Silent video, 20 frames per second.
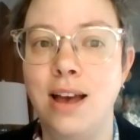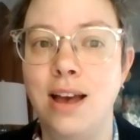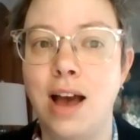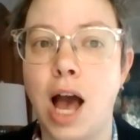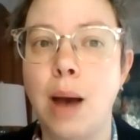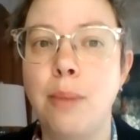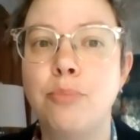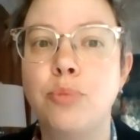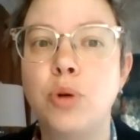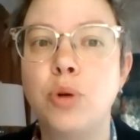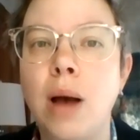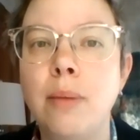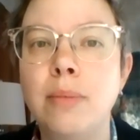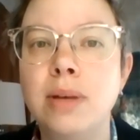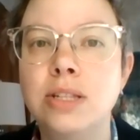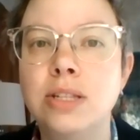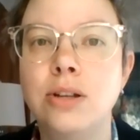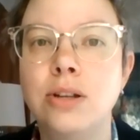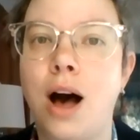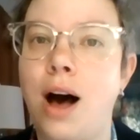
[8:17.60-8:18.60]
a
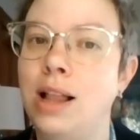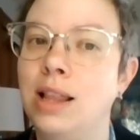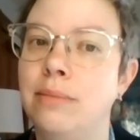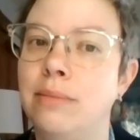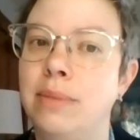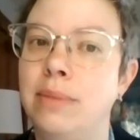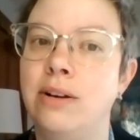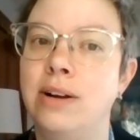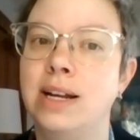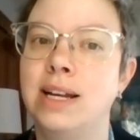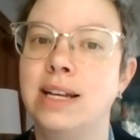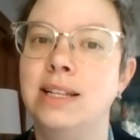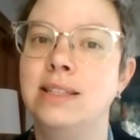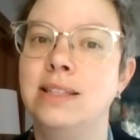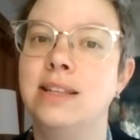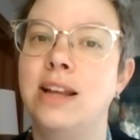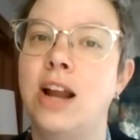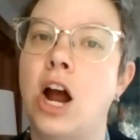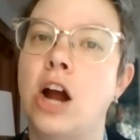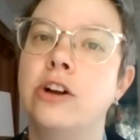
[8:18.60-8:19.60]
promise to all Americans
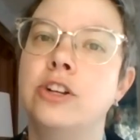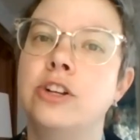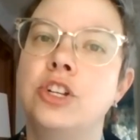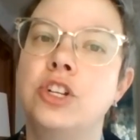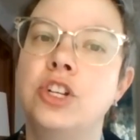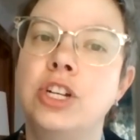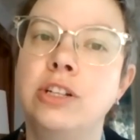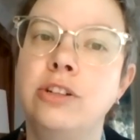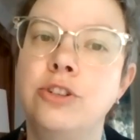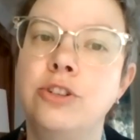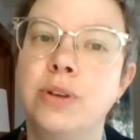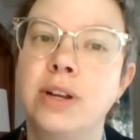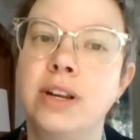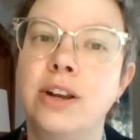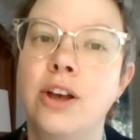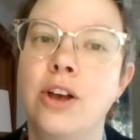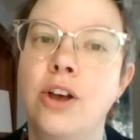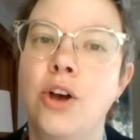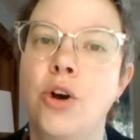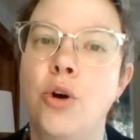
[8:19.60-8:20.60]
that our
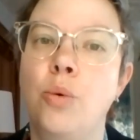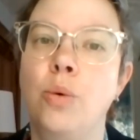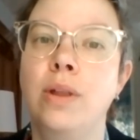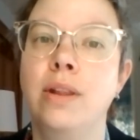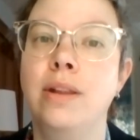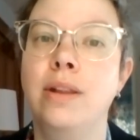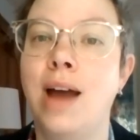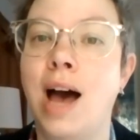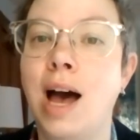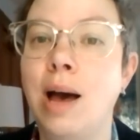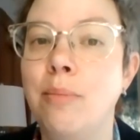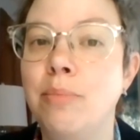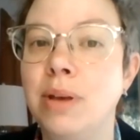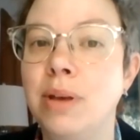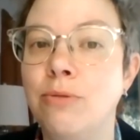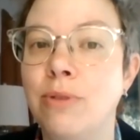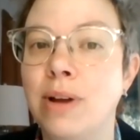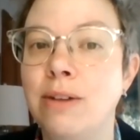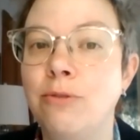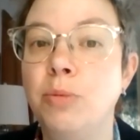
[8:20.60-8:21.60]
children
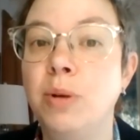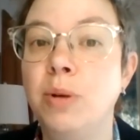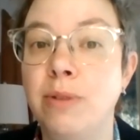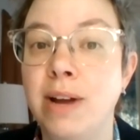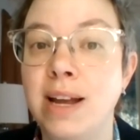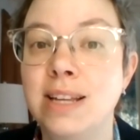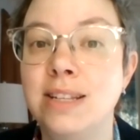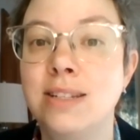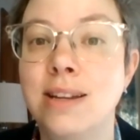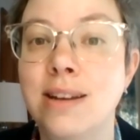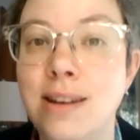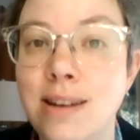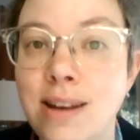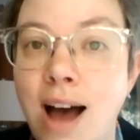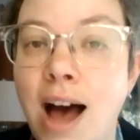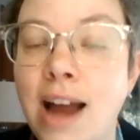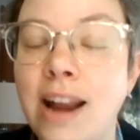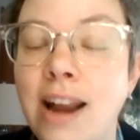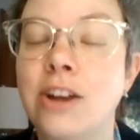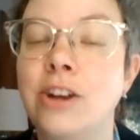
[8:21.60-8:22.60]
will be raised to
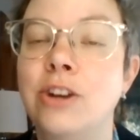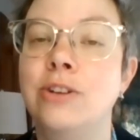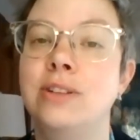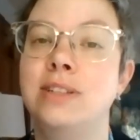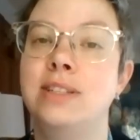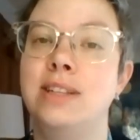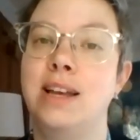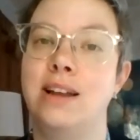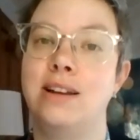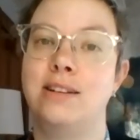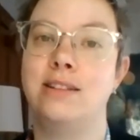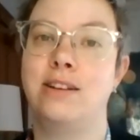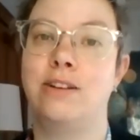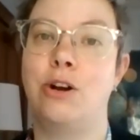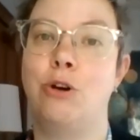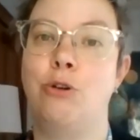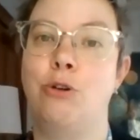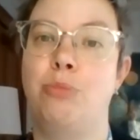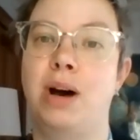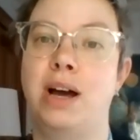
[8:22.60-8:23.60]
not understand their
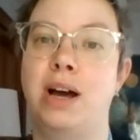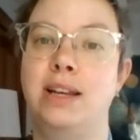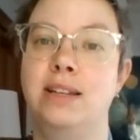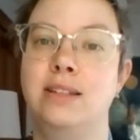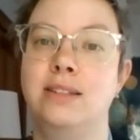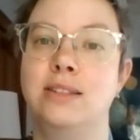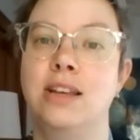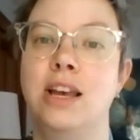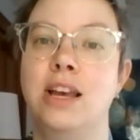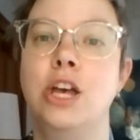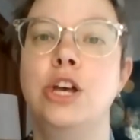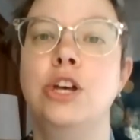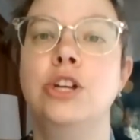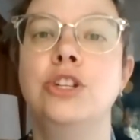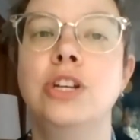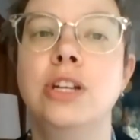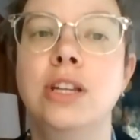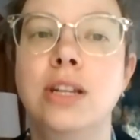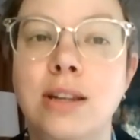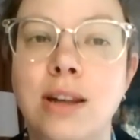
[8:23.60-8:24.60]
own bodies,
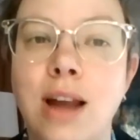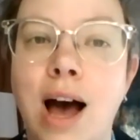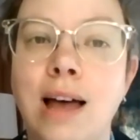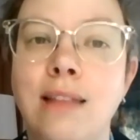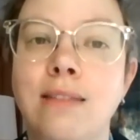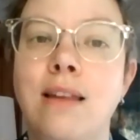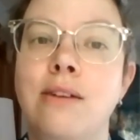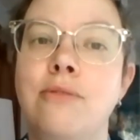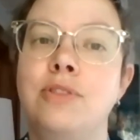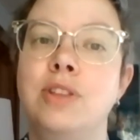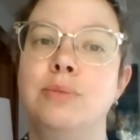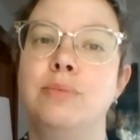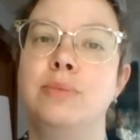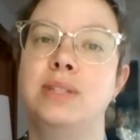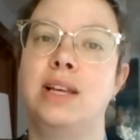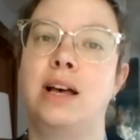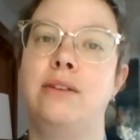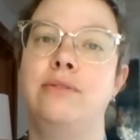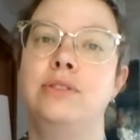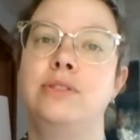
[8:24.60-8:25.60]
to not love
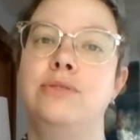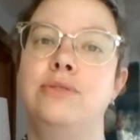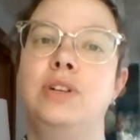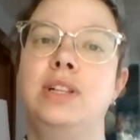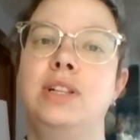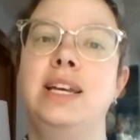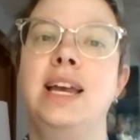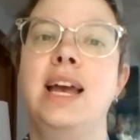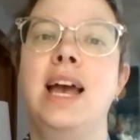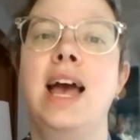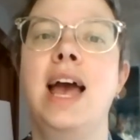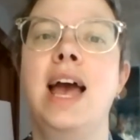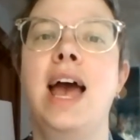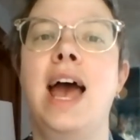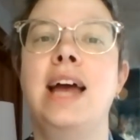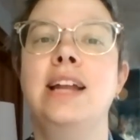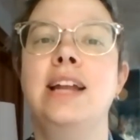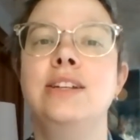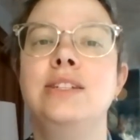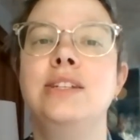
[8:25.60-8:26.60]
themselves fully,
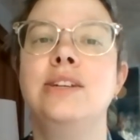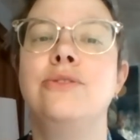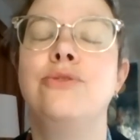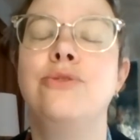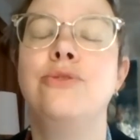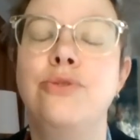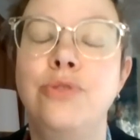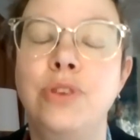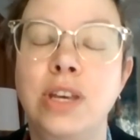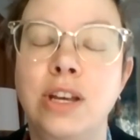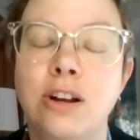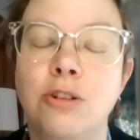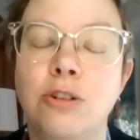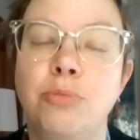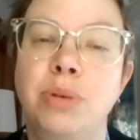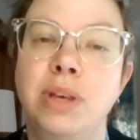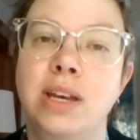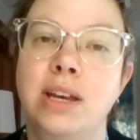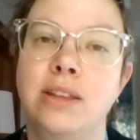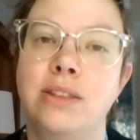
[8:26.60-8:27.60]
and to fear
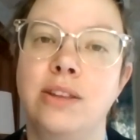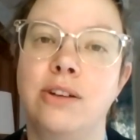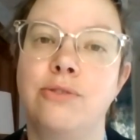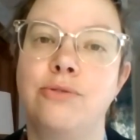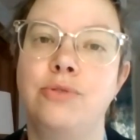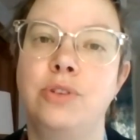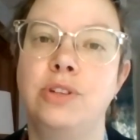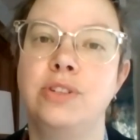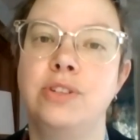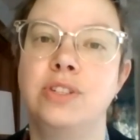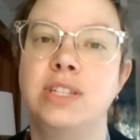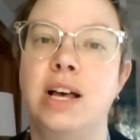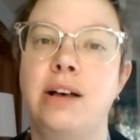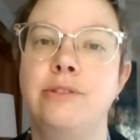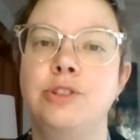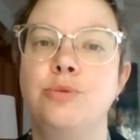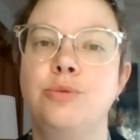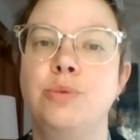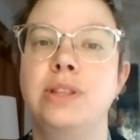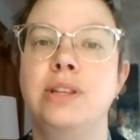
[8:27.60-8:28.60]
being their full
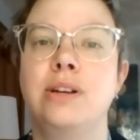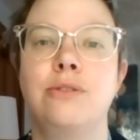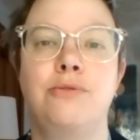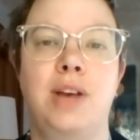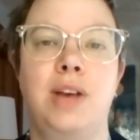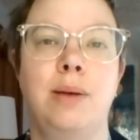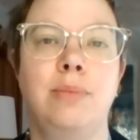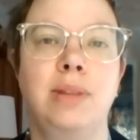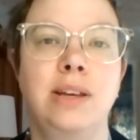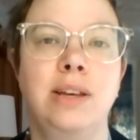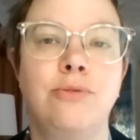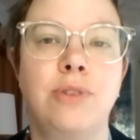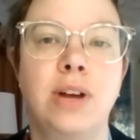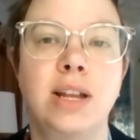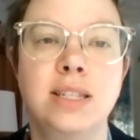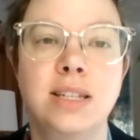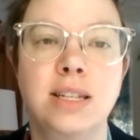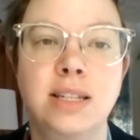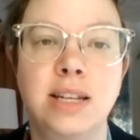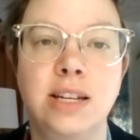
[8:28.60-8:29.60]
selves with their family,
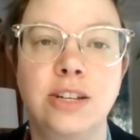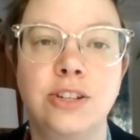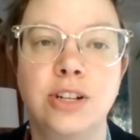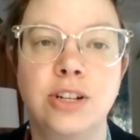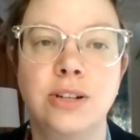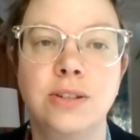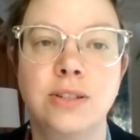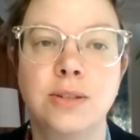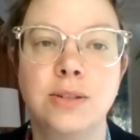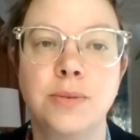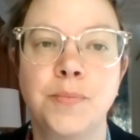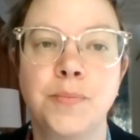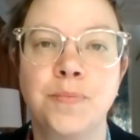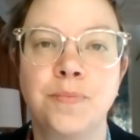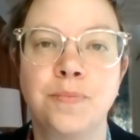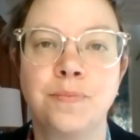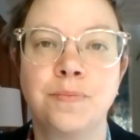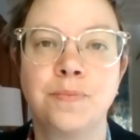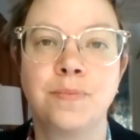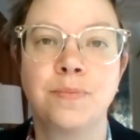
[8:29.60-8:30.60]
friends, and teachers.
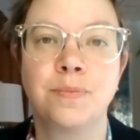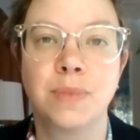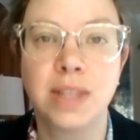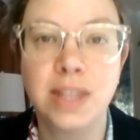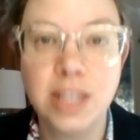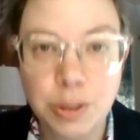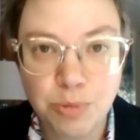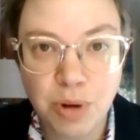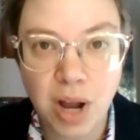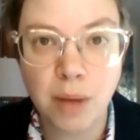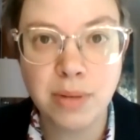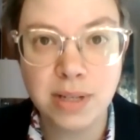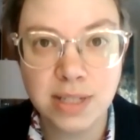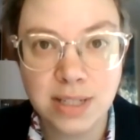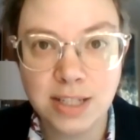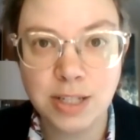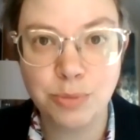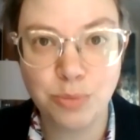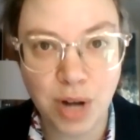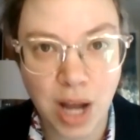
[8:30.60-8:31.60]
This promise
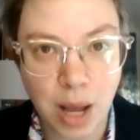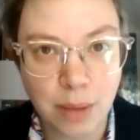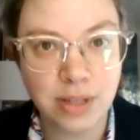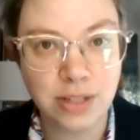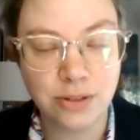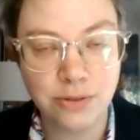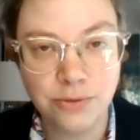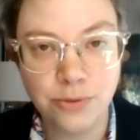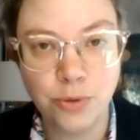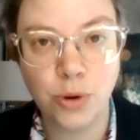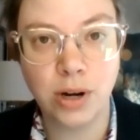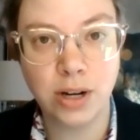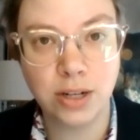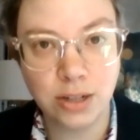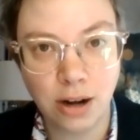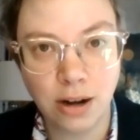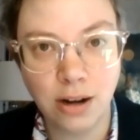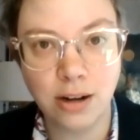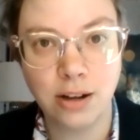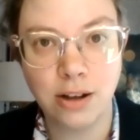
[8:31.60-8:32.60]
is a promise for a
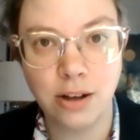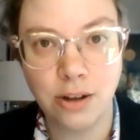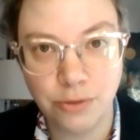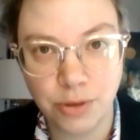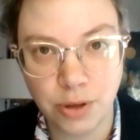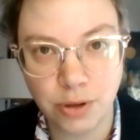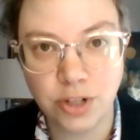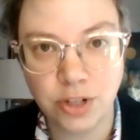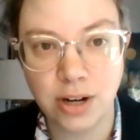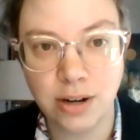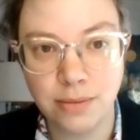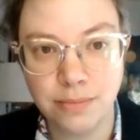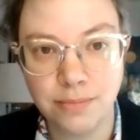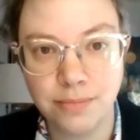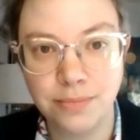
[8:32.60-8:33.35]
dark future.